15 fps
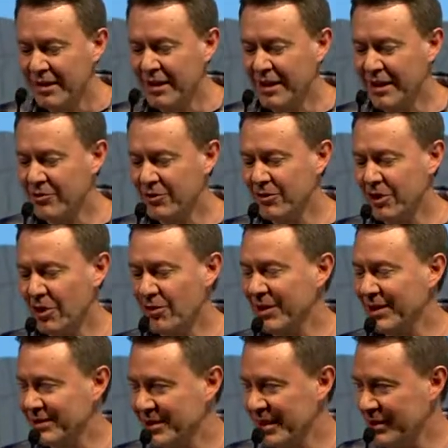Even though
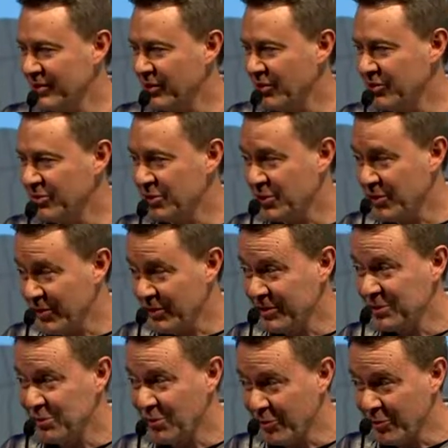he's then going to turn
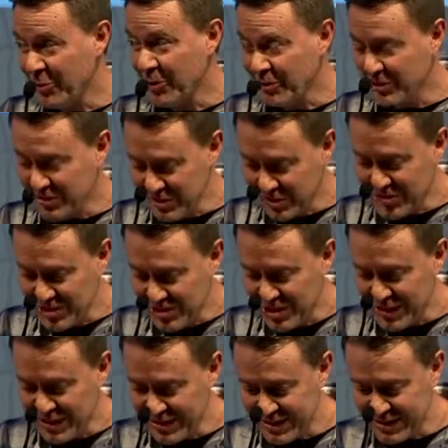to a focus on
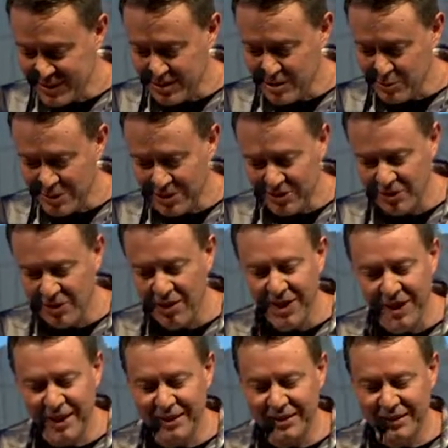Jesus, the
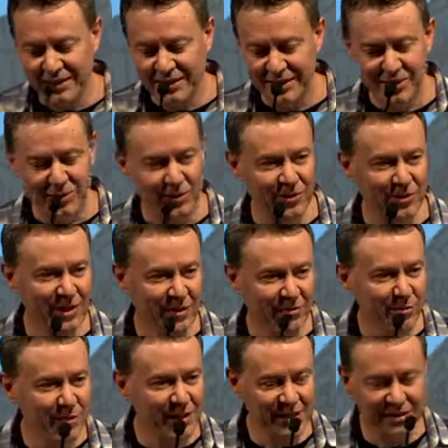Messiah, who they've
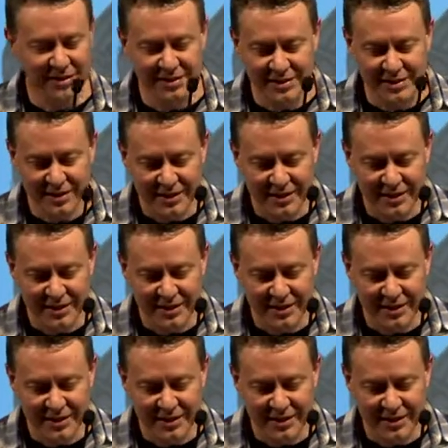missed